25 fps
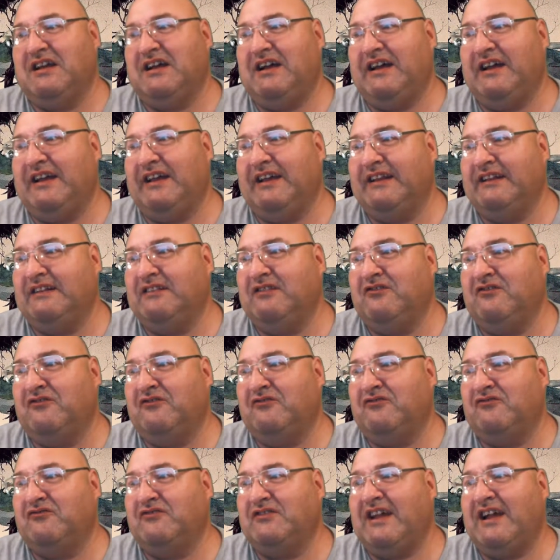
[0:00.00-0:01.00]
I
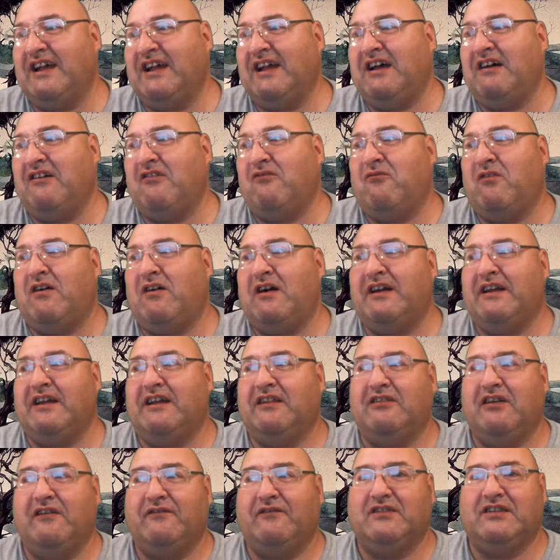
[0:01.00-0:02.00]
know now why I
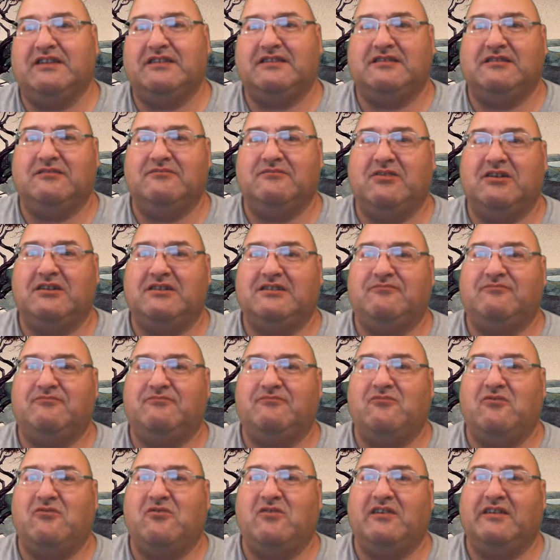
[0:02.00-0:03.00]
loved it so much
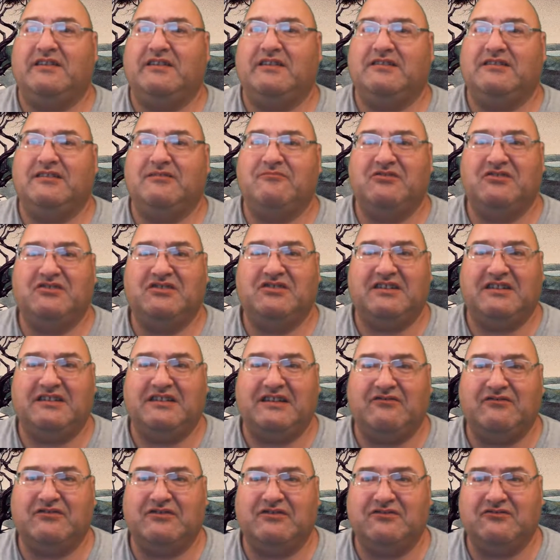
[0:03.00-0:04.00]
more than the music
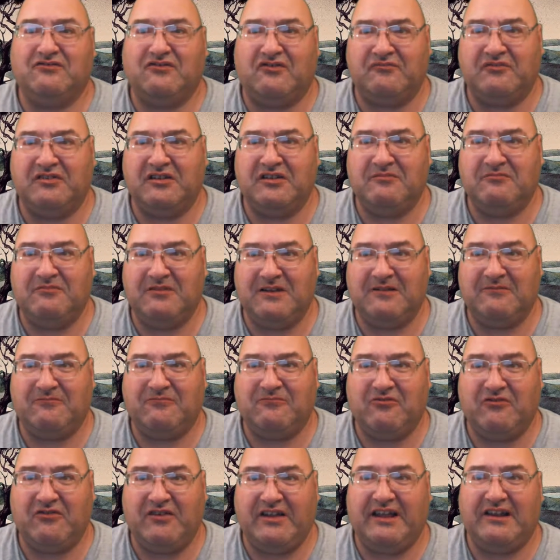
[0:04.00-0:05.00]
that was normally being
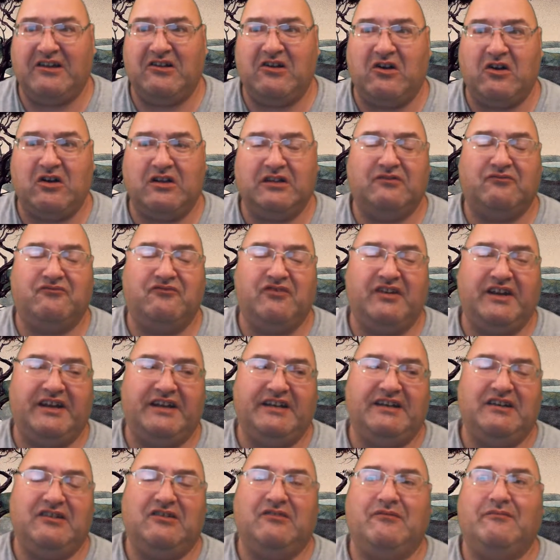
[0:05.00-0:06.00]
played on on the
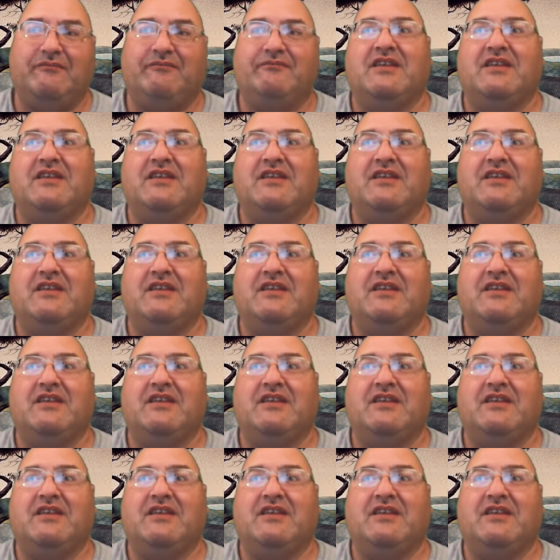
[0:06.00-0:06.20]
radio.